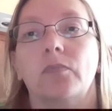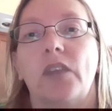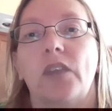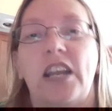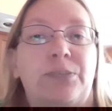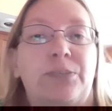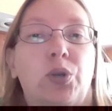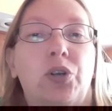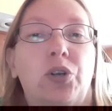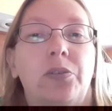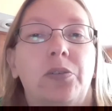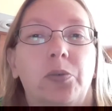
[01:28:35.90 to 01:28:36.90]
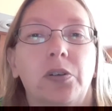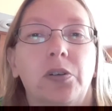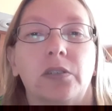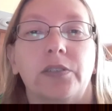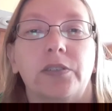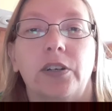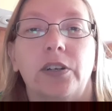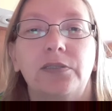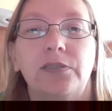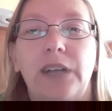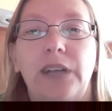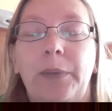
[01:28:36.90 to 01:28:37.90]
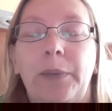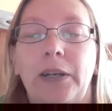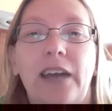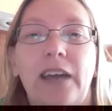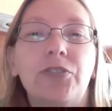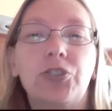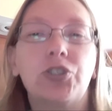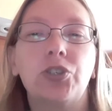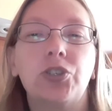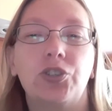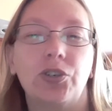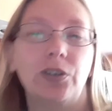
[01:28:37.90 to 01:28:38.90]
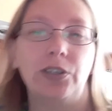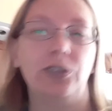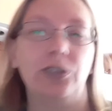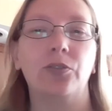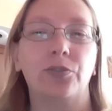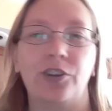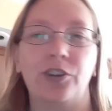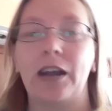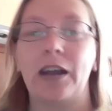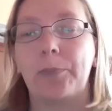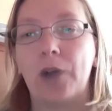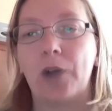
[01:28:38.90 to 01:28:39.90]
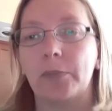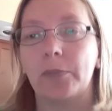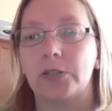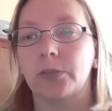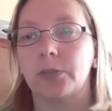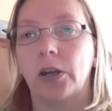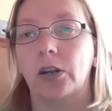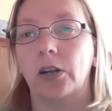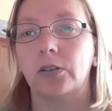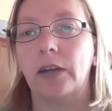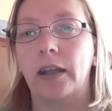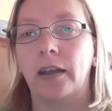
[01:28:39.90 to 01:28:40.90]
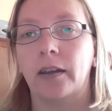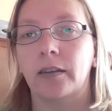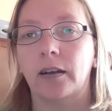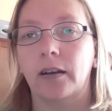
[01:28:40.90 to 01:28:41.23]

explore the world. I mean, life is too short. You're not promised tomorrow, and